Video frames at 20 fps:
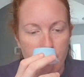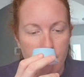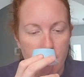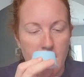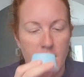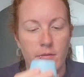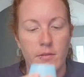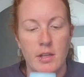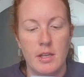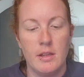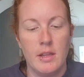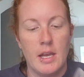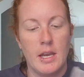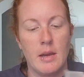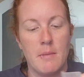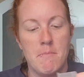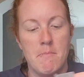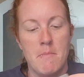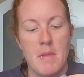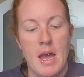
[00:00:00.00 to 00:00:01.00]
Definitely like
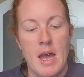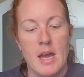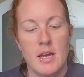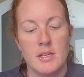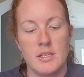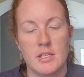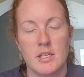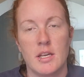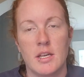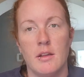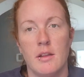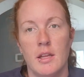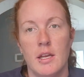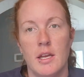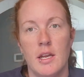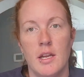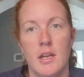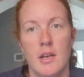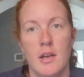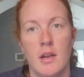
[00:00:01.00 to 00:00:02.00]
a
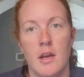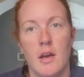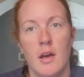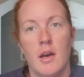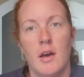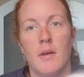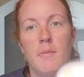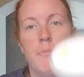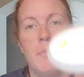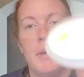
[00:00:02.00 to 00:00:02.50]
masculine uh,